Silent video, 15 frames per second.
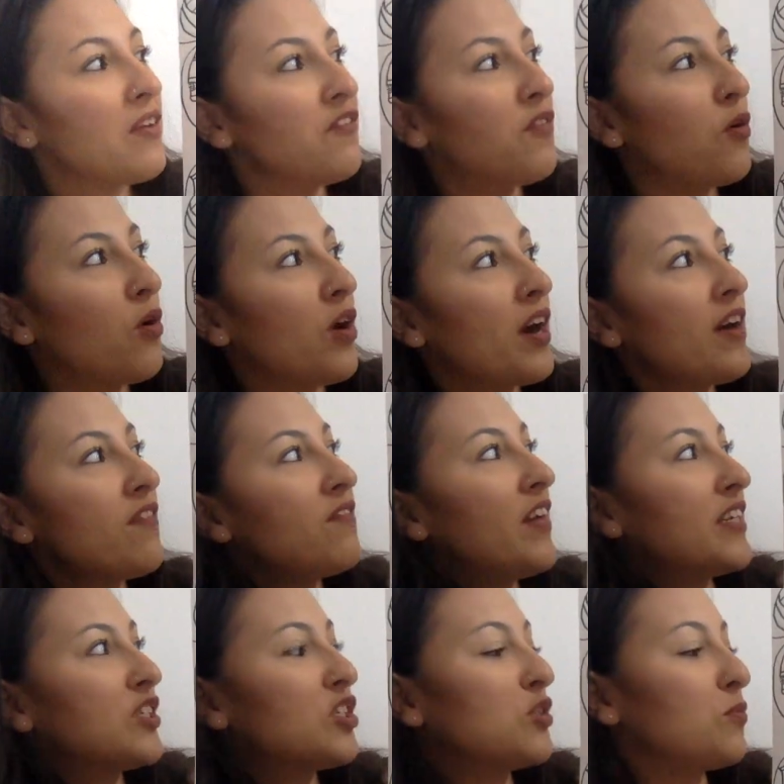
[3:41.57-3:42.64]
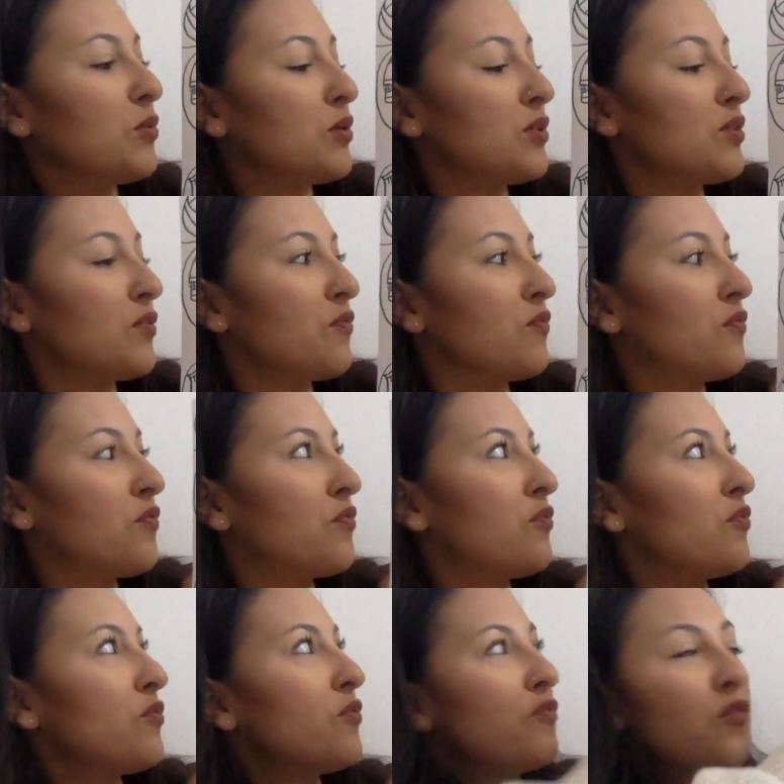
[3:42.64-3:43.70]
for vegetables, v
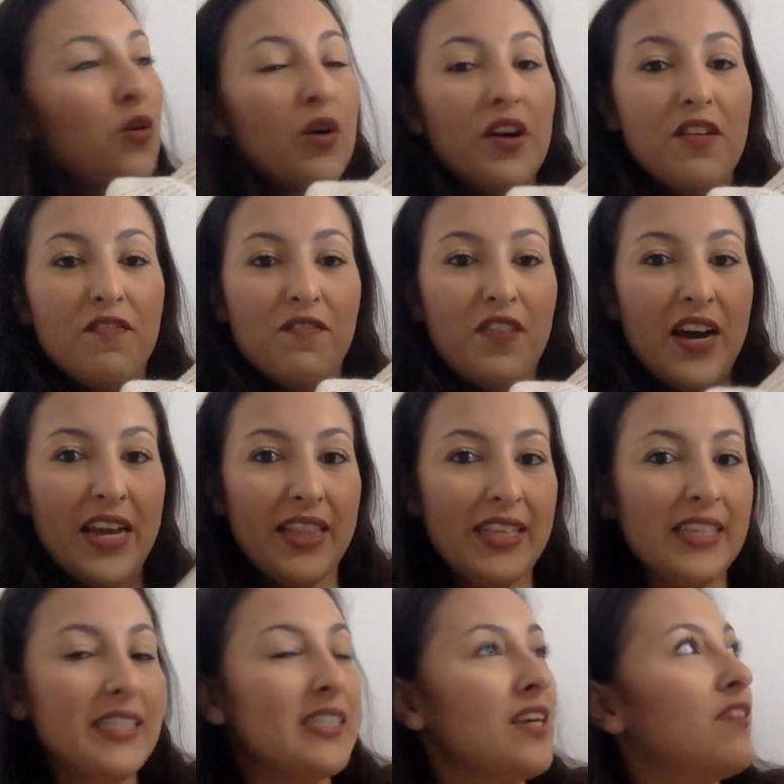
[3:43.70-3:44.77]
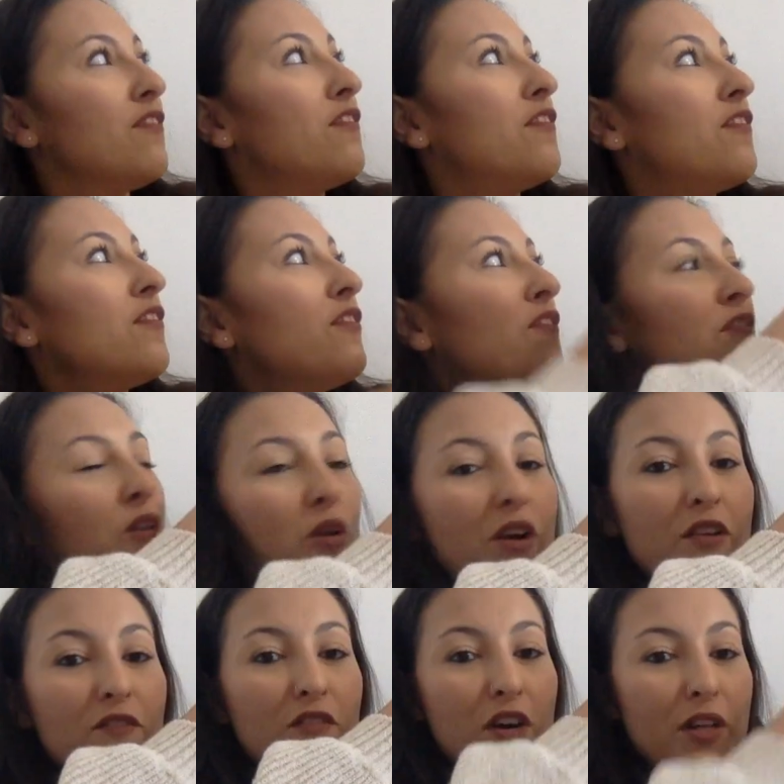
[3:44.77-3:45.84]
for violet, v
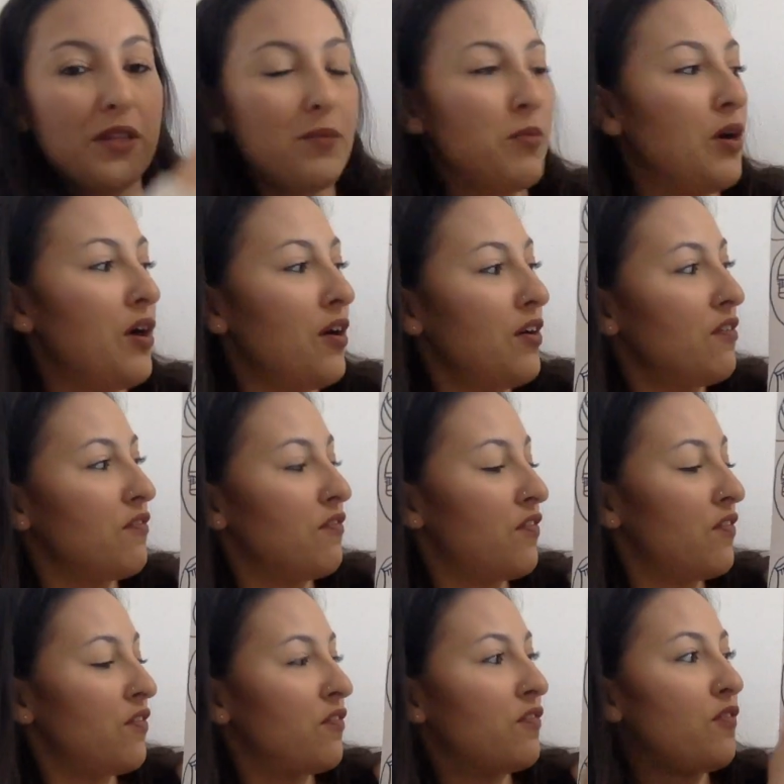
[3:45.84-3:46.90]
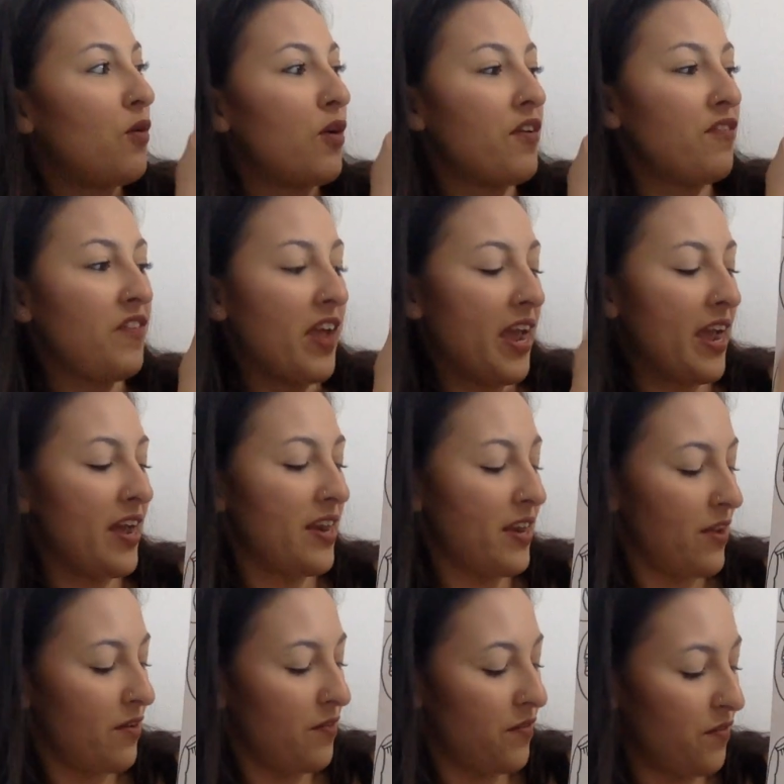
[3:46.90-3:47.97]
for volleyball, v for van,
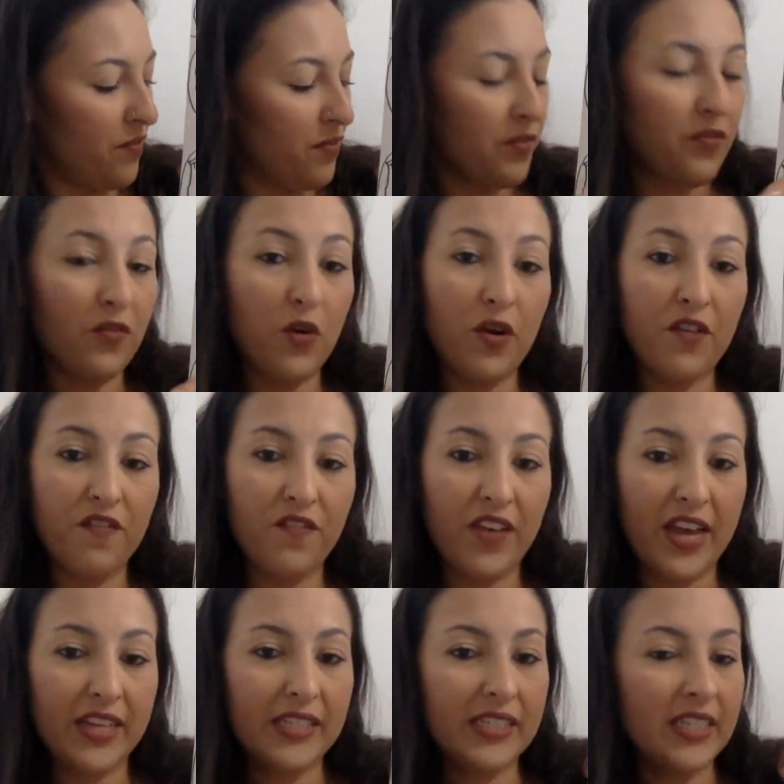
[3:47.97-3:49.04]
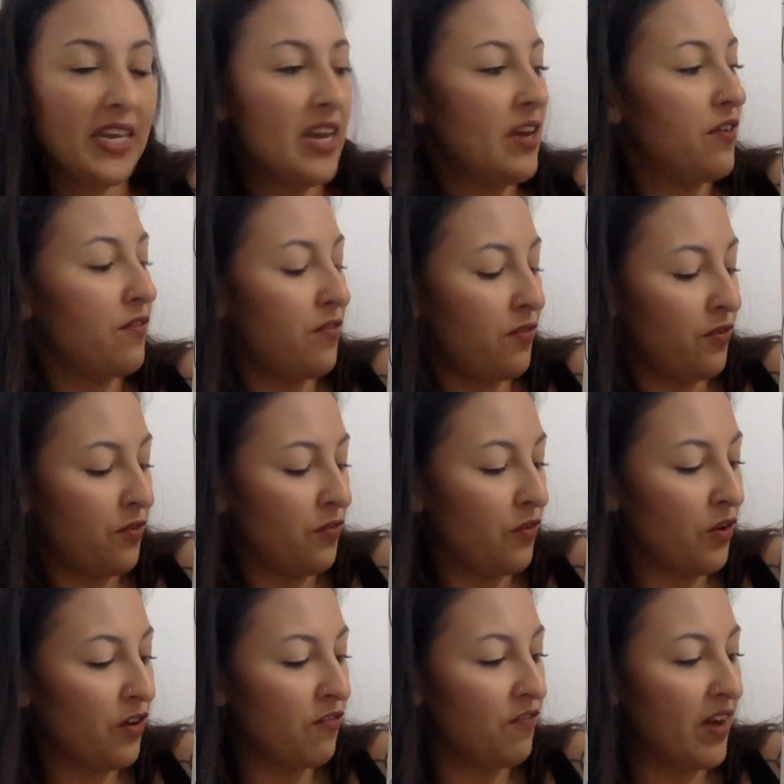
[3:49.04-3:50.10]
v for vest, v
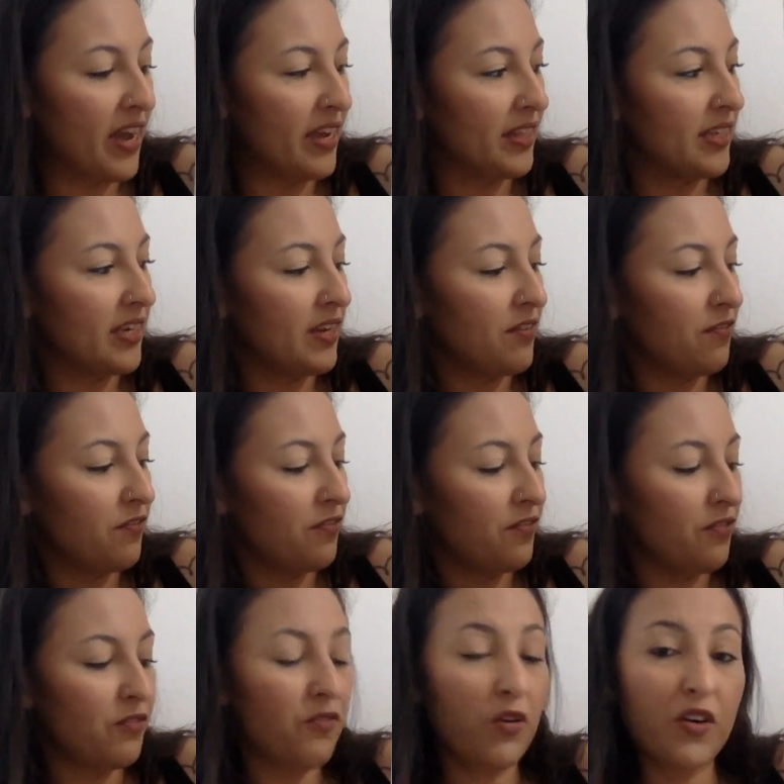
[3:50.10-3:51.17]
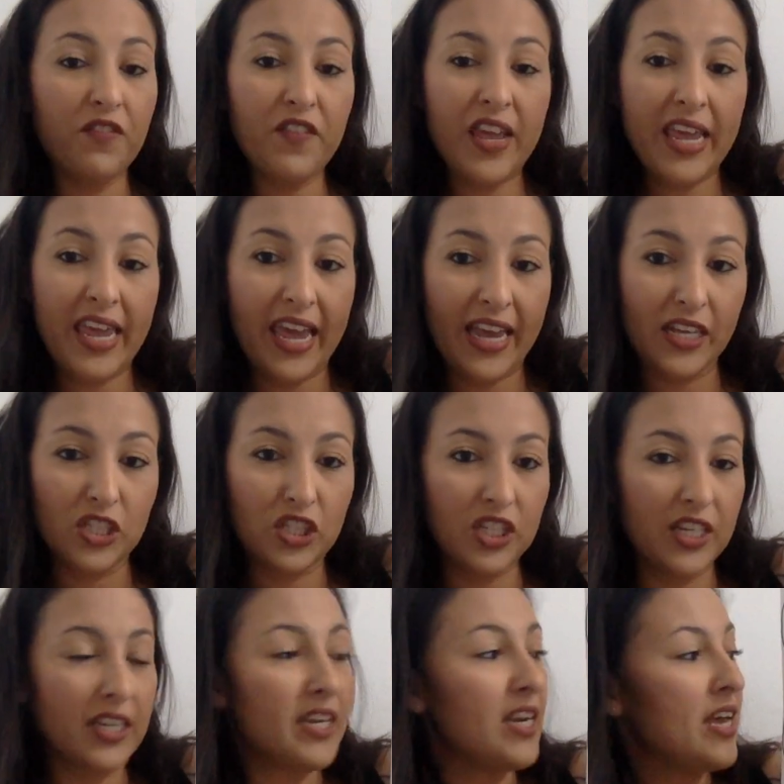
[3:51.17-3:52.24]
for violin, v for
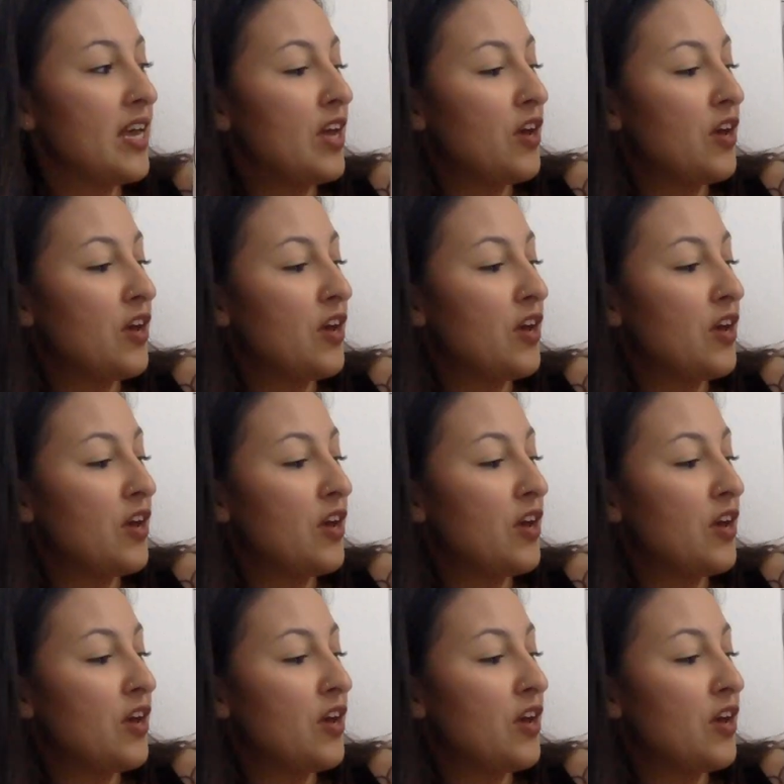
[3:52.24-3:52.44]
vacation,